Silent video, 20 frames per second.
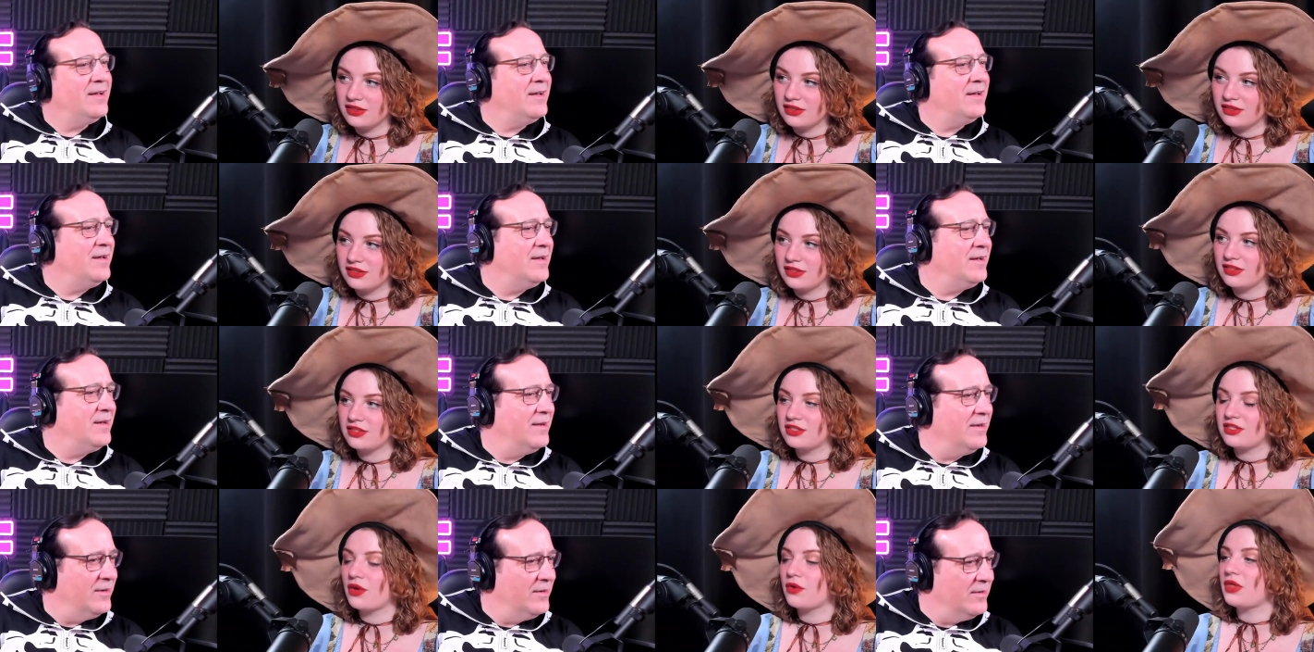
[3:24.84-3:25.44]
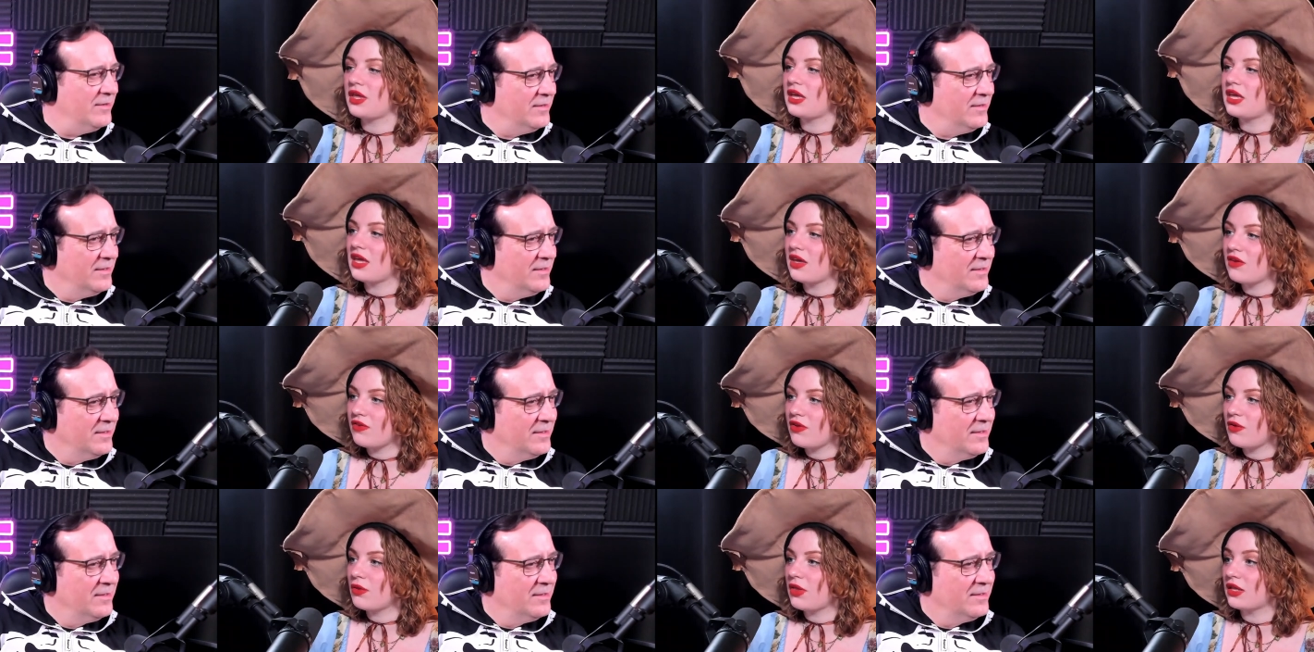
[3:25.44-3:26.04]
Speaker 1: so they
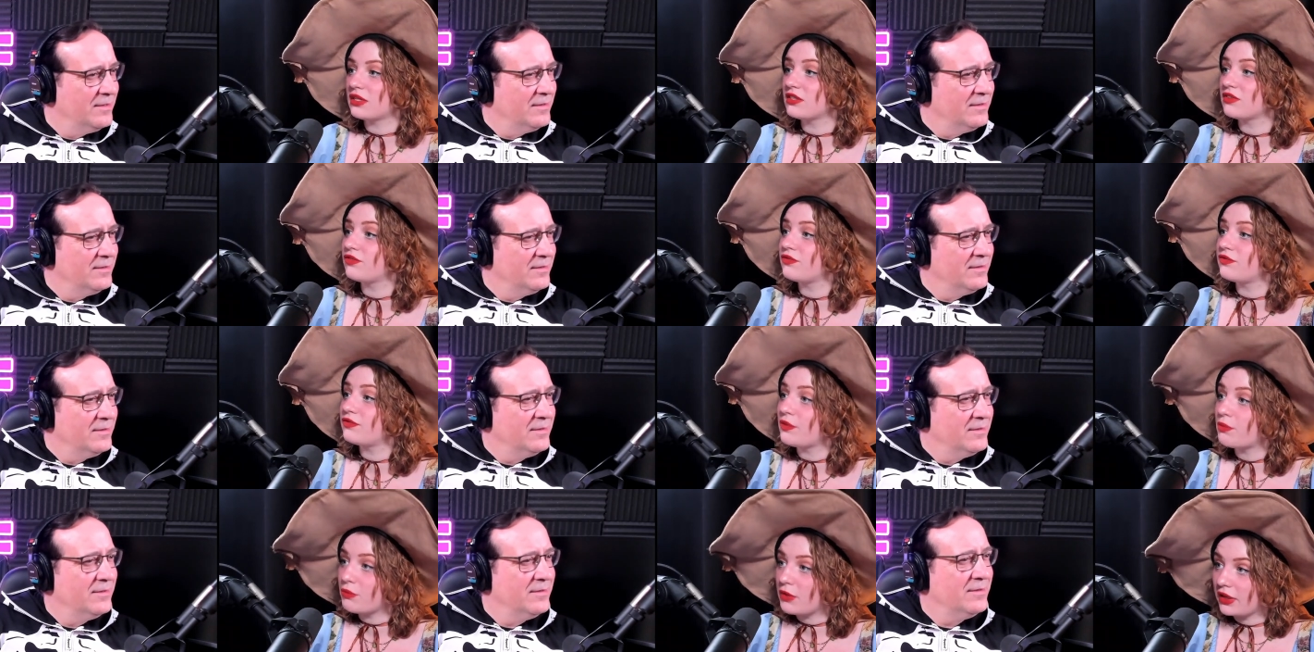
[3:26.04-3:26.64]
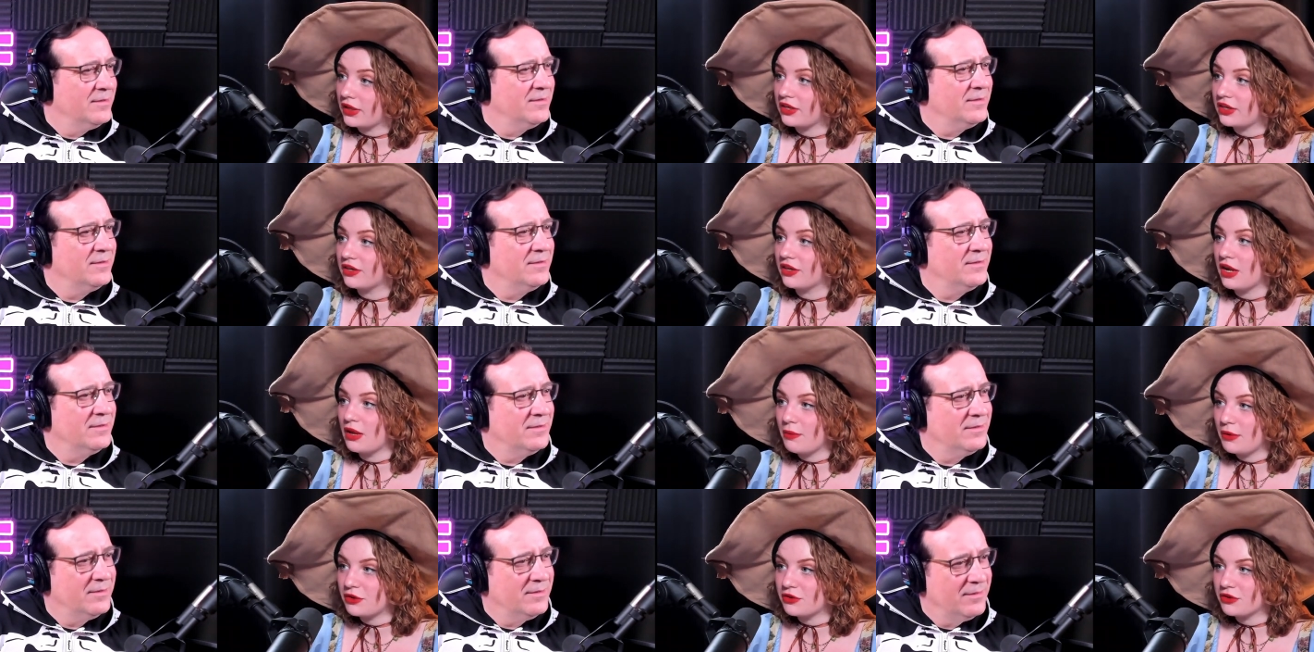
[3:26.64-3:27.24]
give you lots of familiar
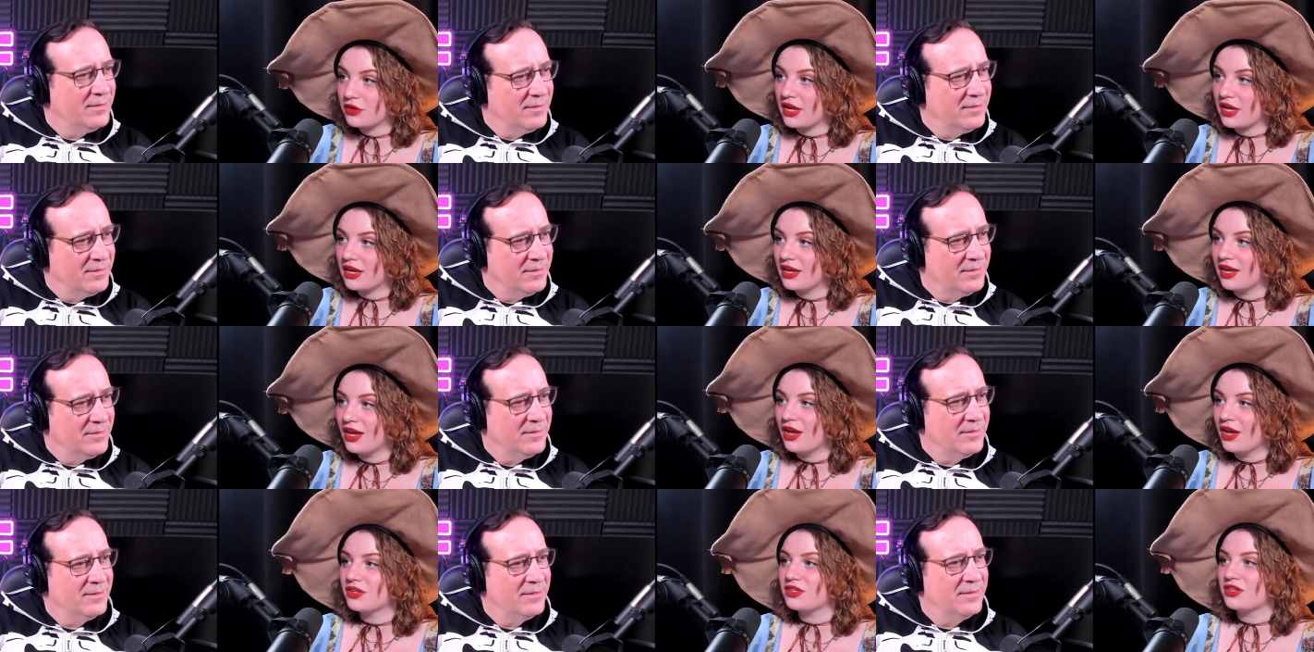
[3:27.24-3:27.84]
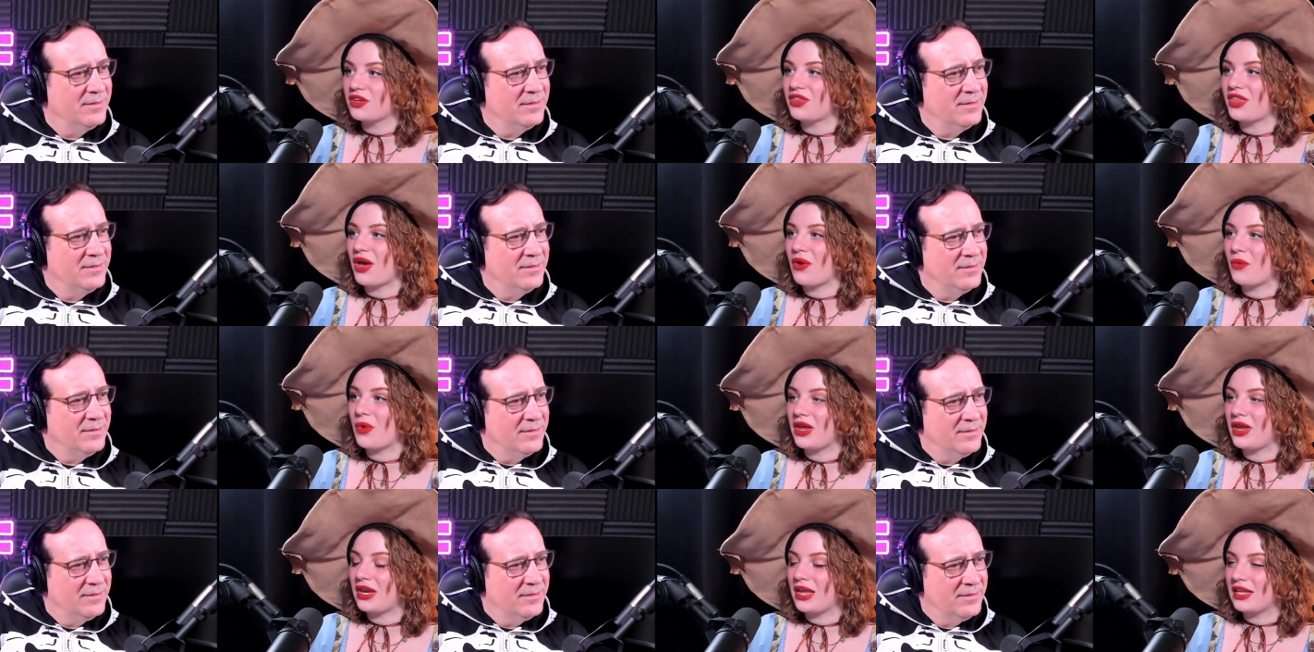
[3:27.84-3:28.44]
imagery so that
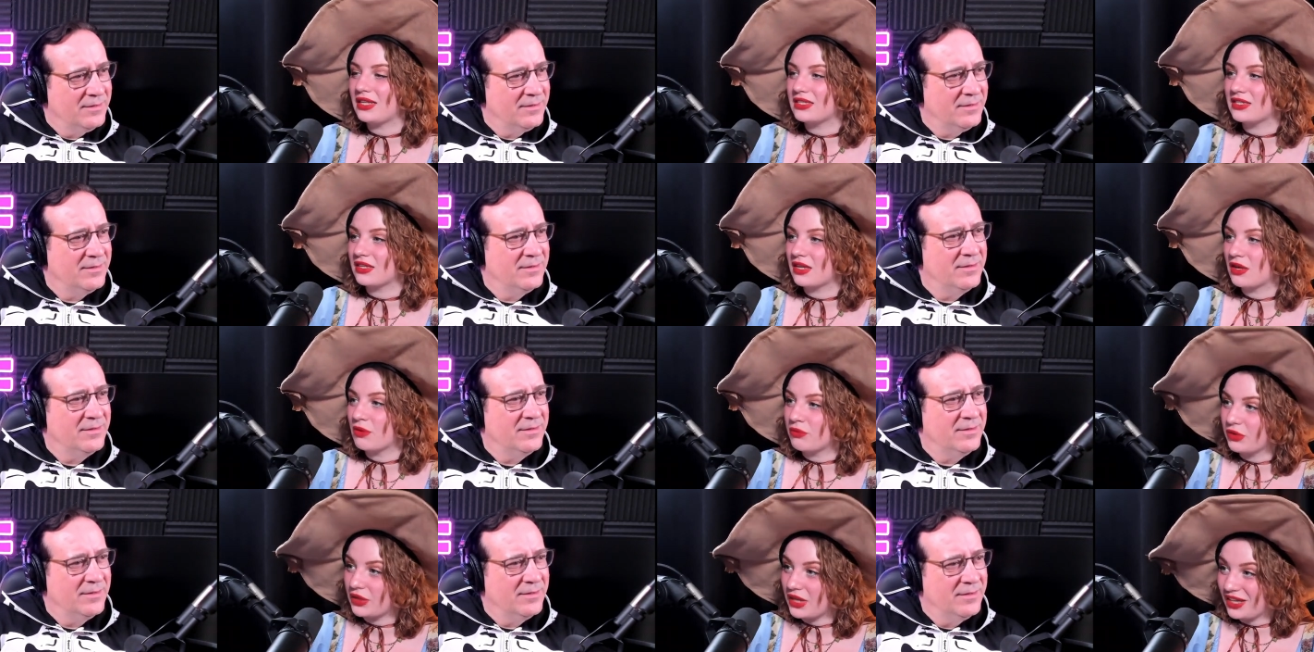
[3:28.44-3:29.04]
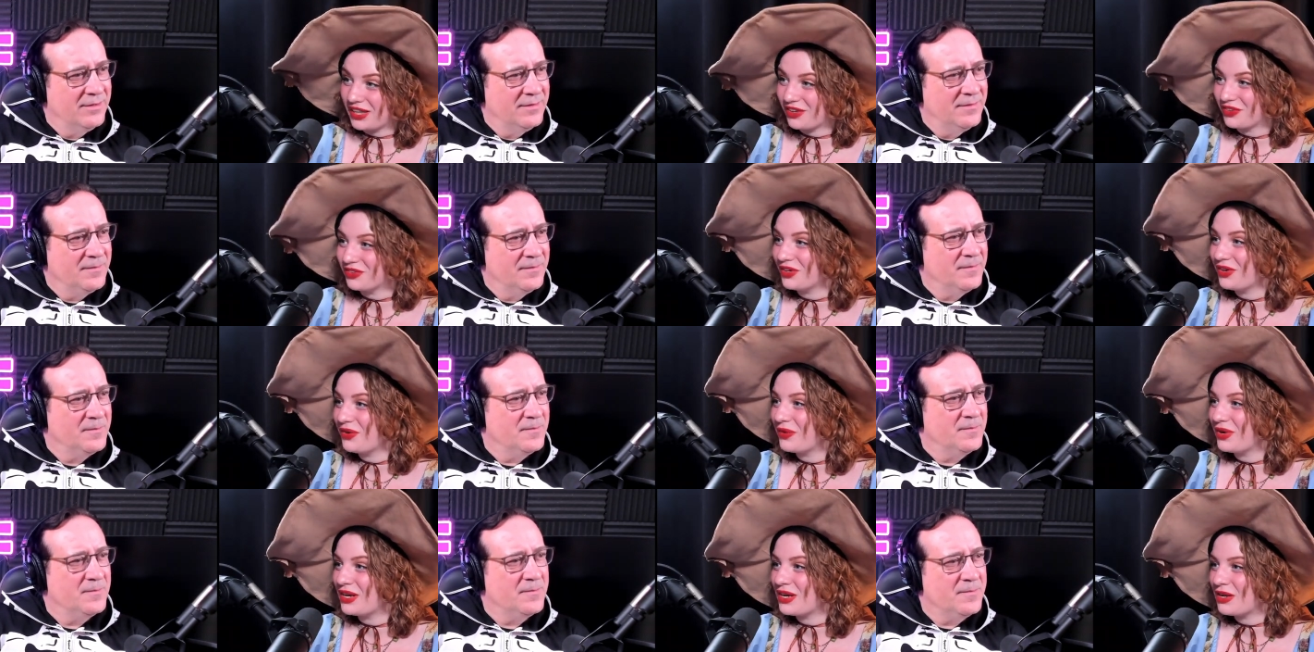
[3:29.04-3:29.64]
when it's completely
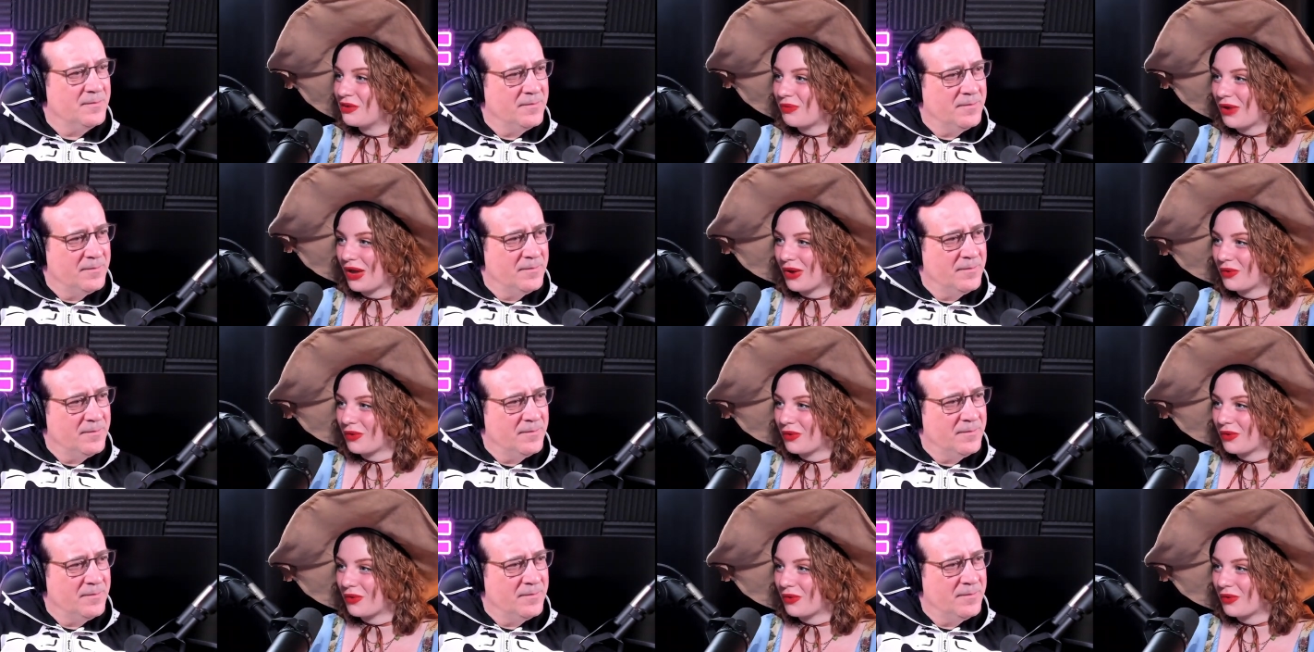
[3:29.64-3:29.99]
ruined by